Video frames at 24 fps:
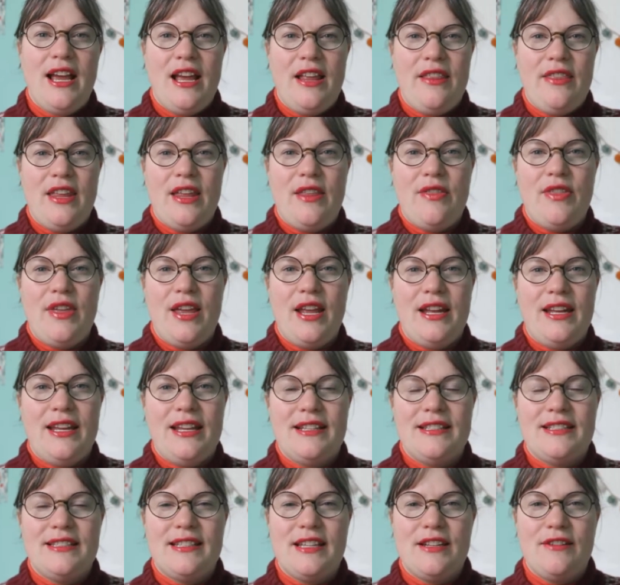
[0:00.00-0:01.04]
and that then
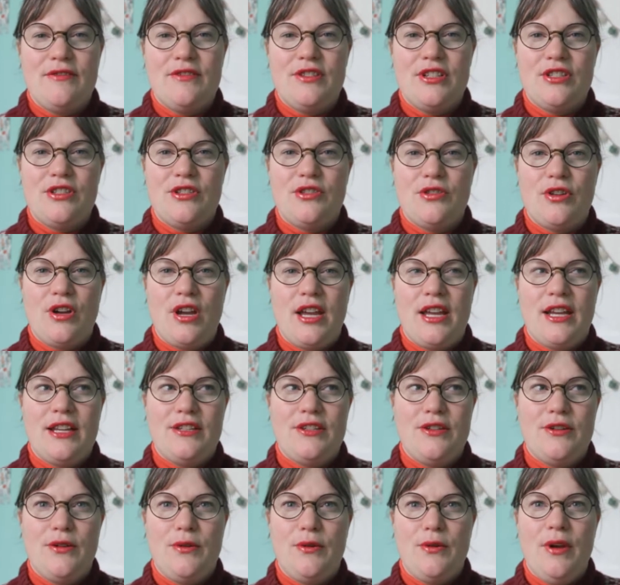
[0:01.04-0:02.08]
instead of just trying
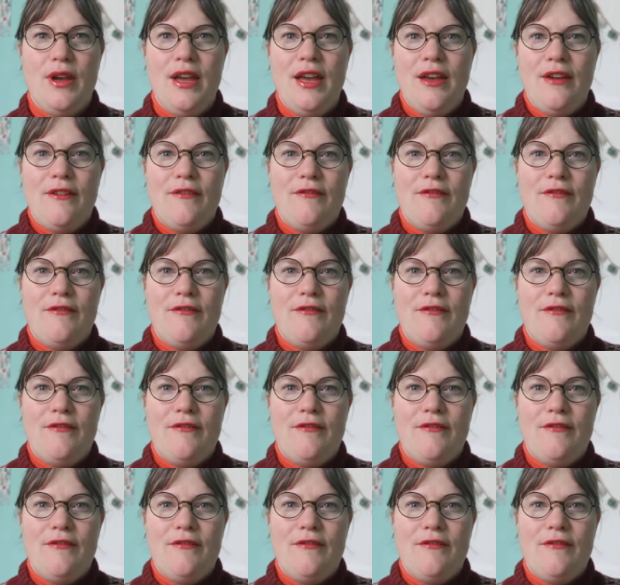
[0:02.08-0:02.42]
to